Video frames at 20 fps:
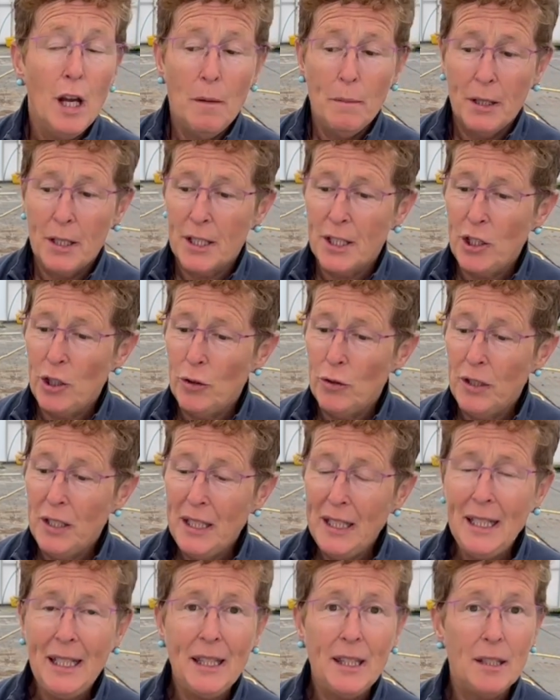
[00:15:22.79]
because you
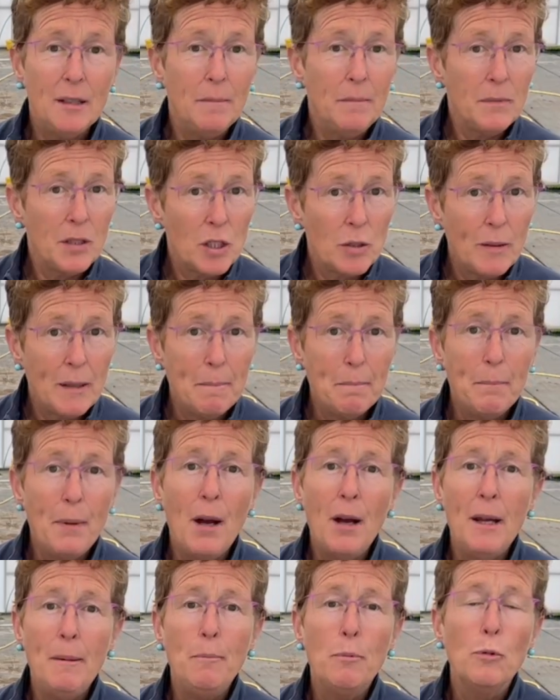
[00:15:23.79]
need them to
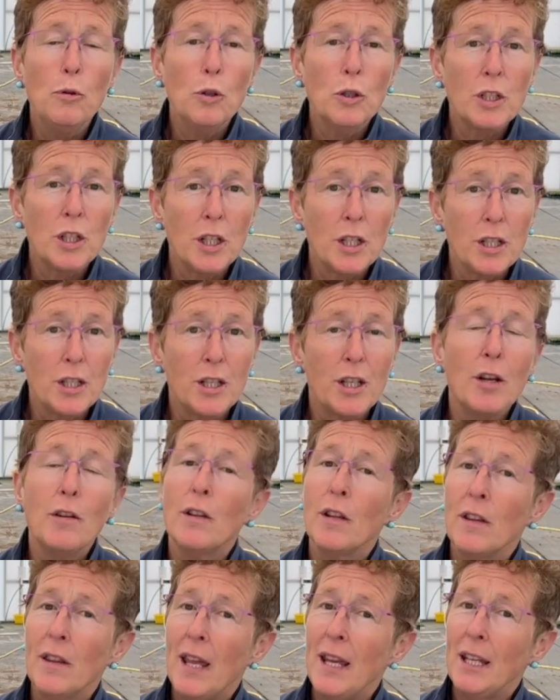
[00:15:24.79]
imbibe water so
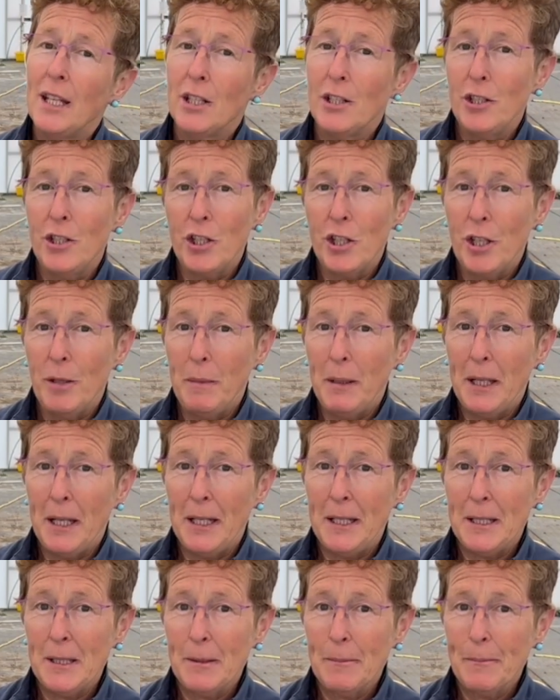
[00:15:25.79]
that they can
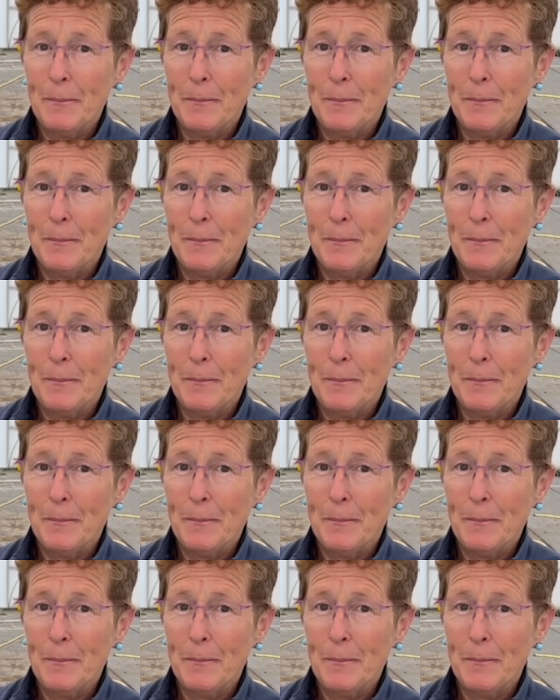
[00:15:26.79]
germinate.